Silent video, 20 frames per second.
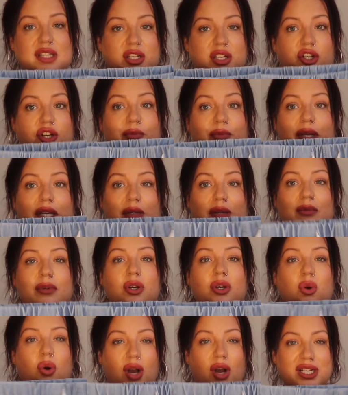they're gonna be
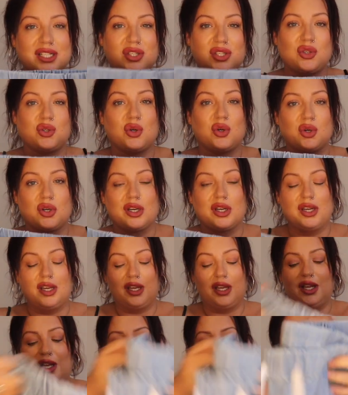quite snug.
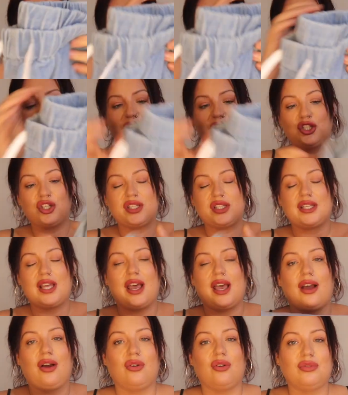So I can just
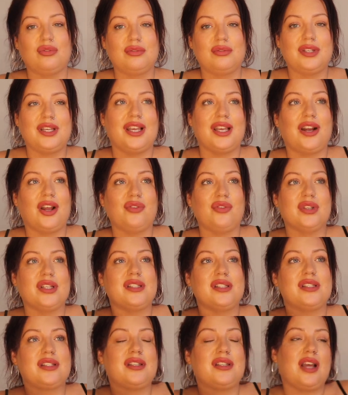tell, you know,
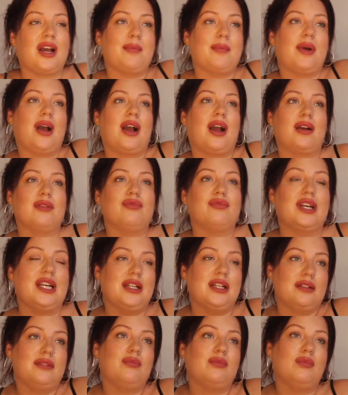I
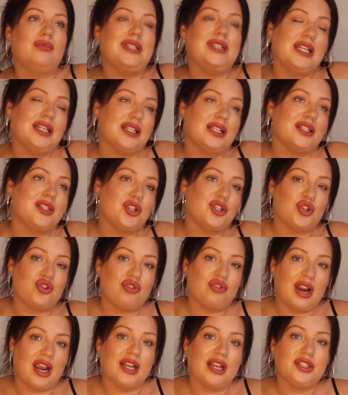really need it to
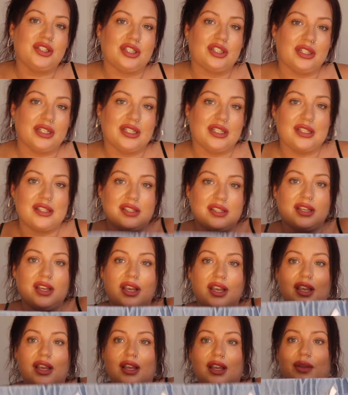stretch, and it's
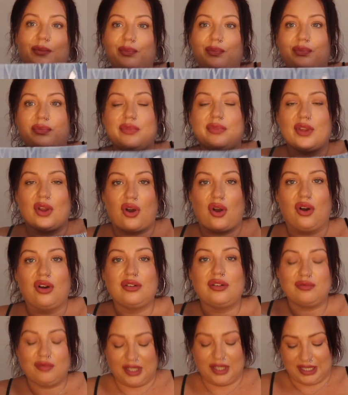
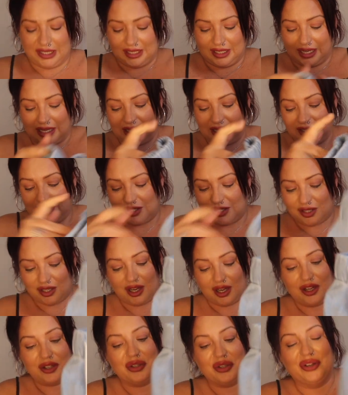not really.
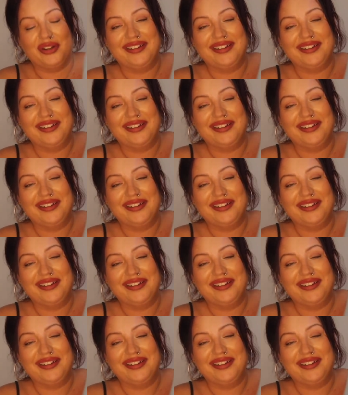So,